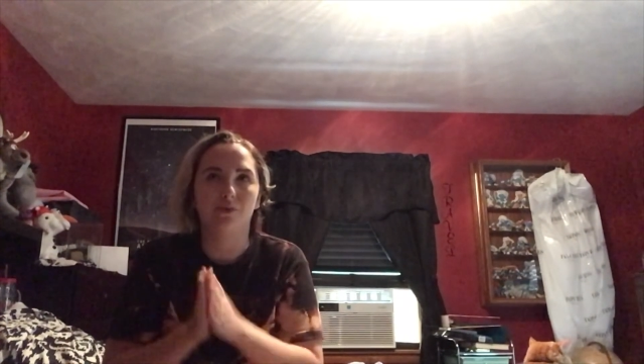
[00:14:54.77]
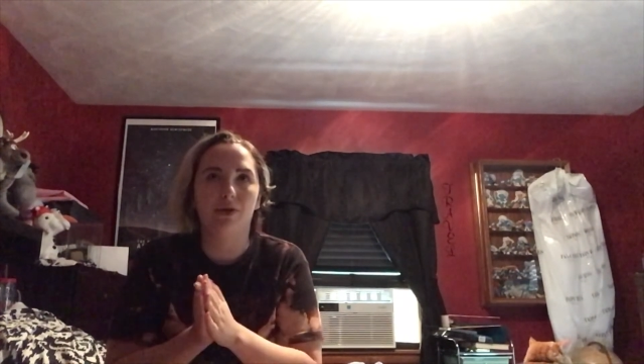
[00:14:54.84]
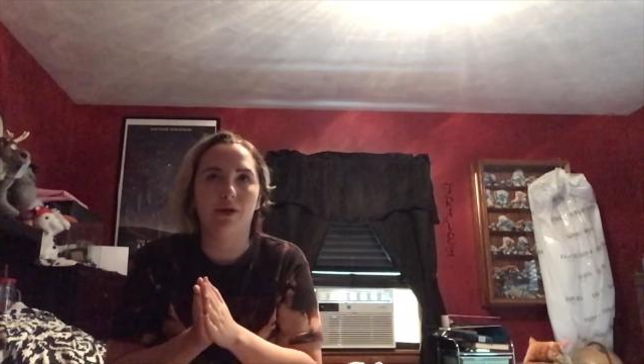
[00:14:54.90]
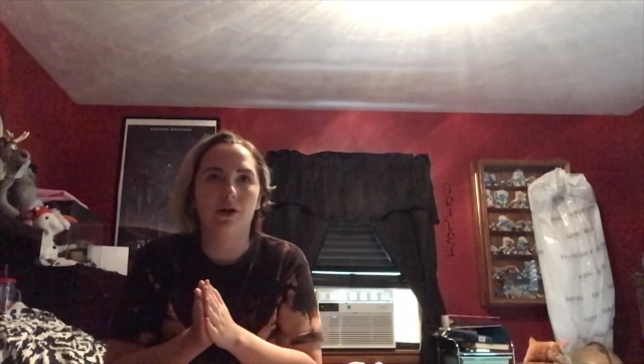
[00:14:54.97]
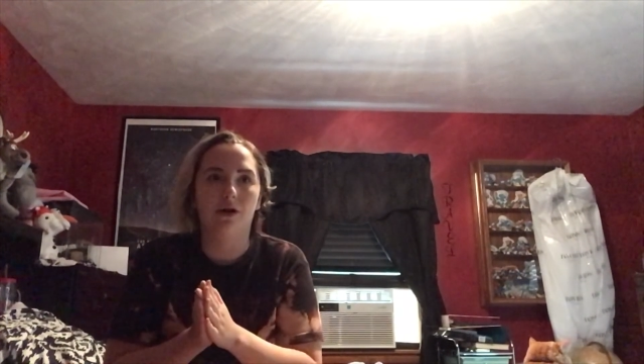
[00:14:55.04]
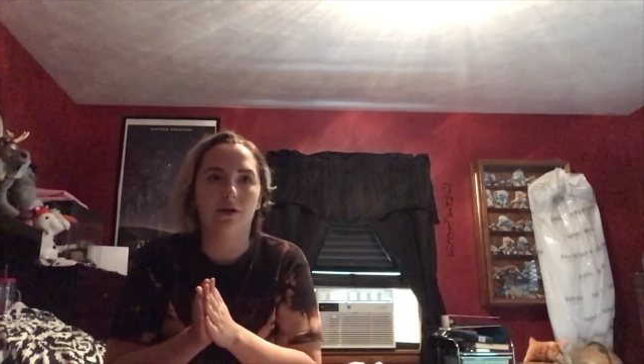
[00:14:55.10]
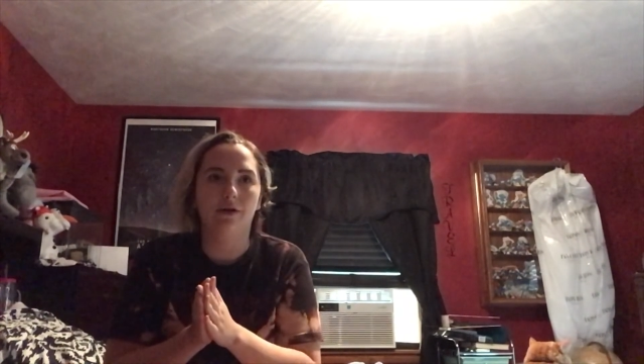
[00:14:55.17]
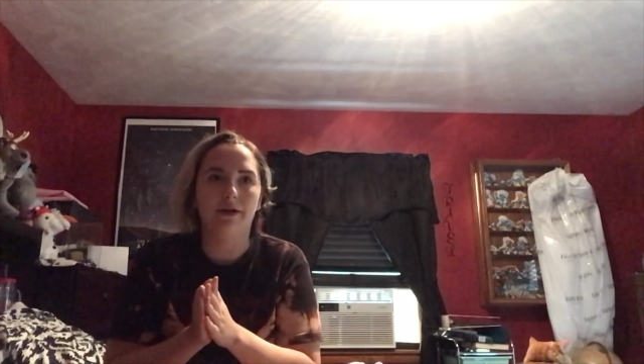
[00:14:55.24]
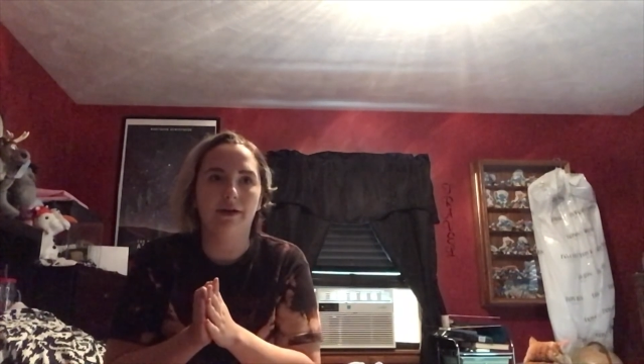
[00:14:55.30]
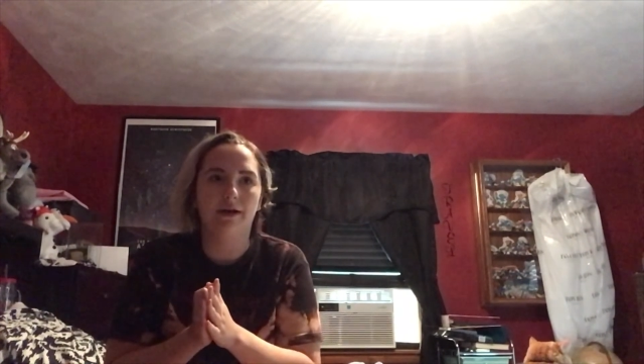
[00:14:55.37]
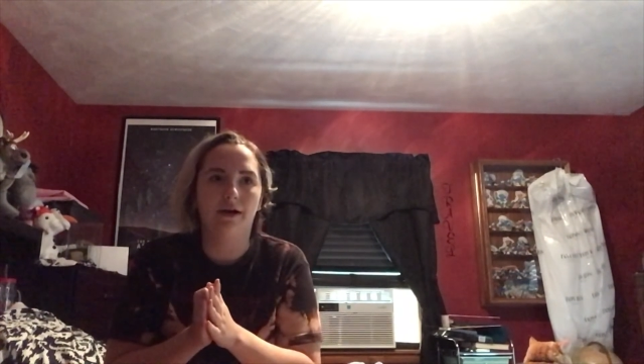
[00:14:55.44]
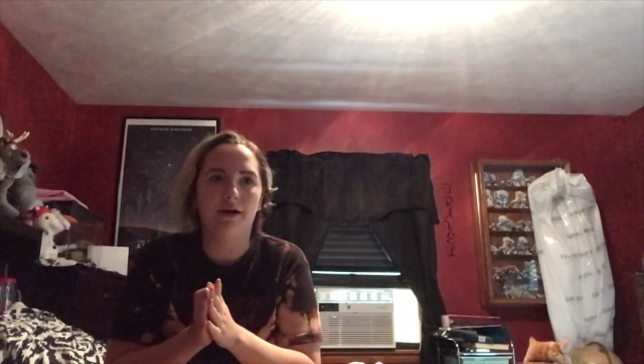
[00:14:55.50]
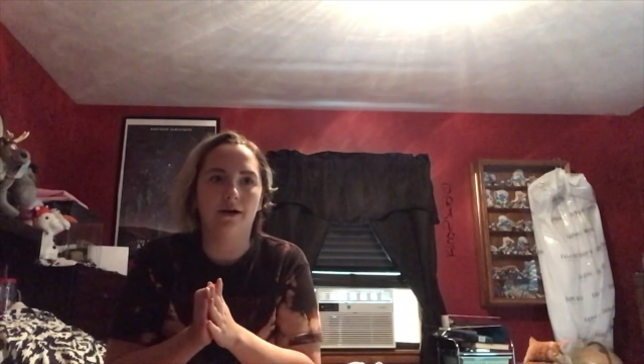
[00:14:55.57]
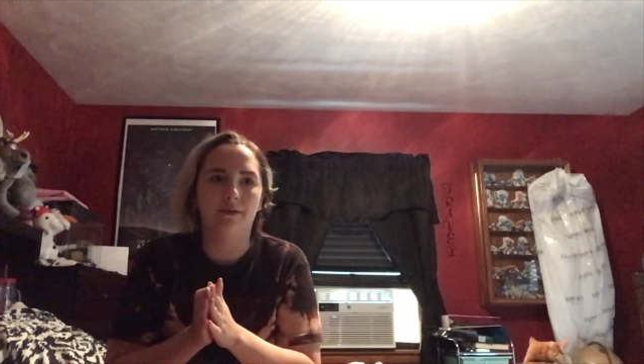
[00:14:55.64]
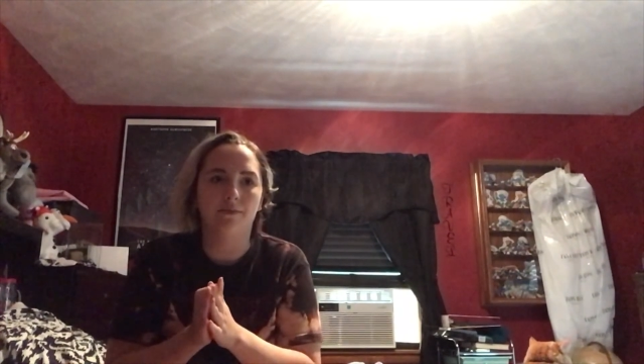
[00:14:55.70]
we call it
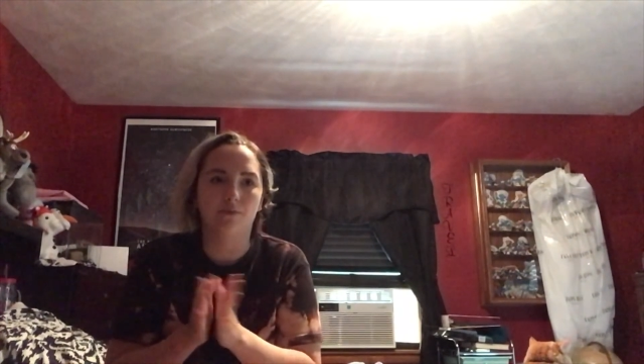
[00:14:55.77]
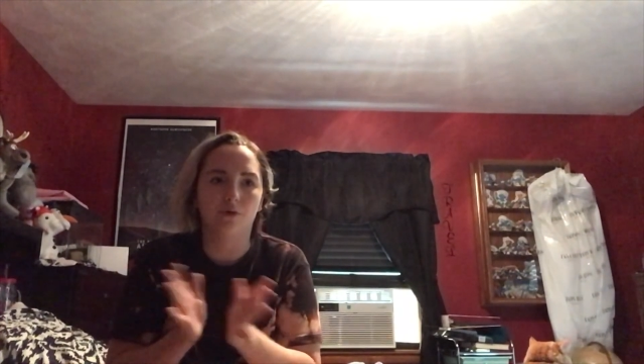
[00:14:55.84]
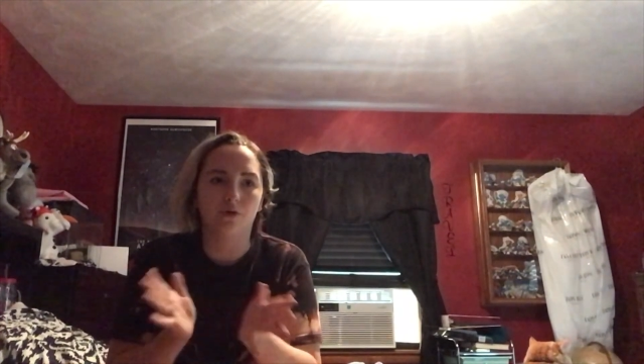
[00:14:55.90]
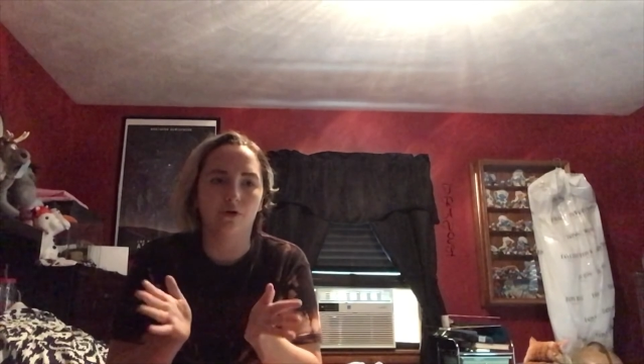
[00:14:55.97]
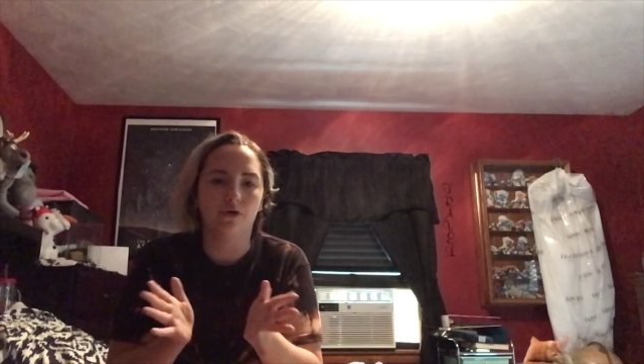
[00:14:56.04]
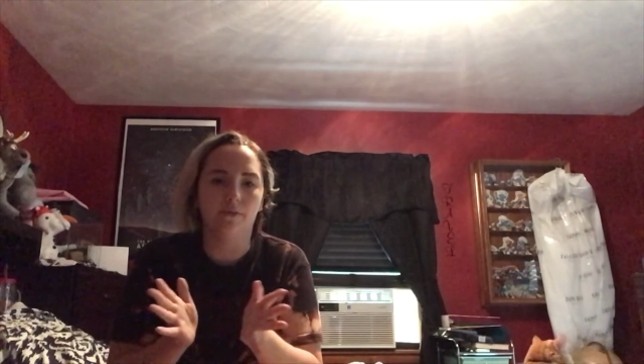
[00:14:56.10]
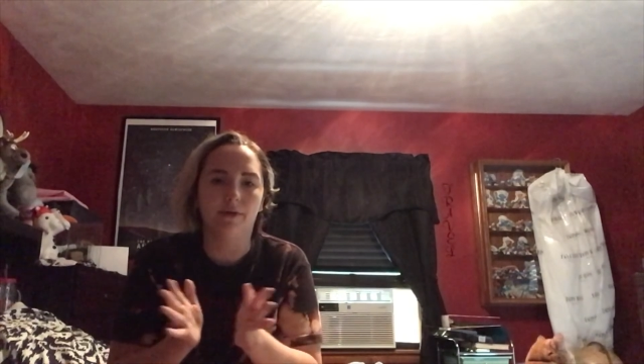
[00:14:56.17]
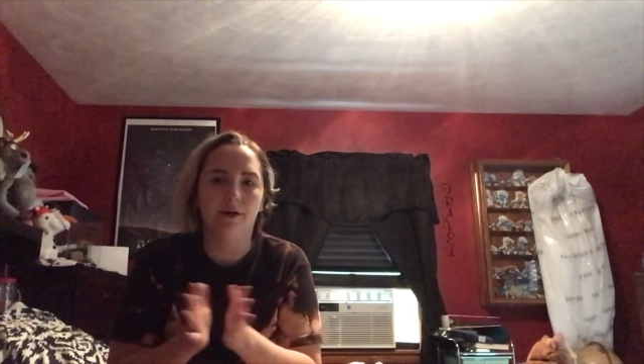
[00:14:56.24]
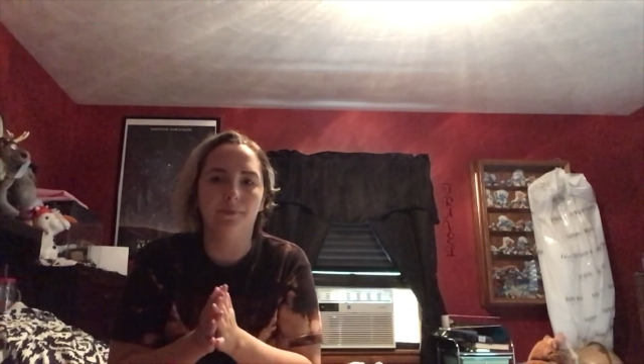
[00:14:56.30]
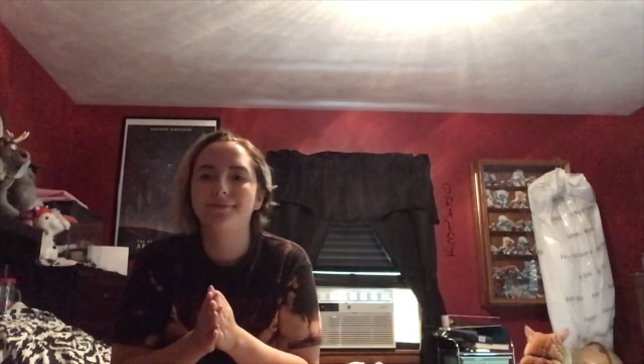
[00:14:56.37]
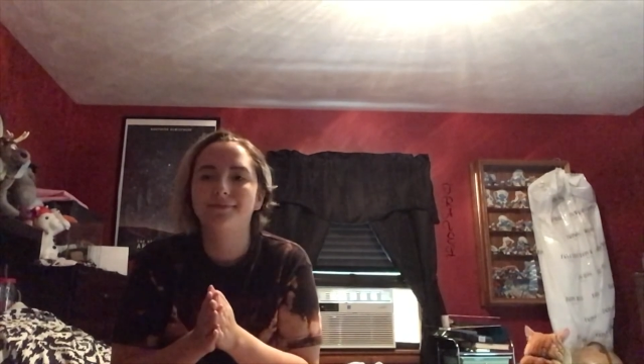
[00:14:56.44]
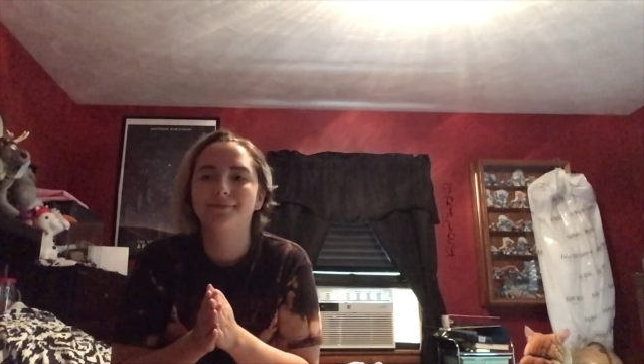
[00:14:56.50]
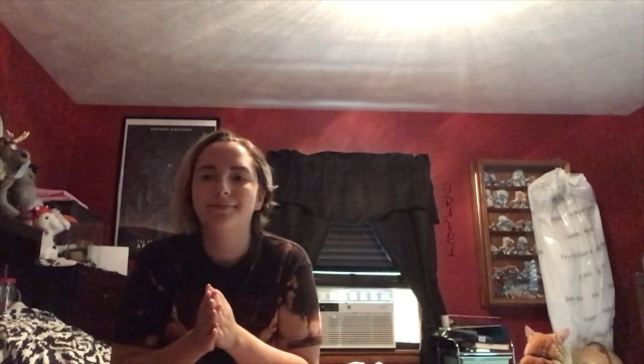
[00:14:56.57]
recruitment.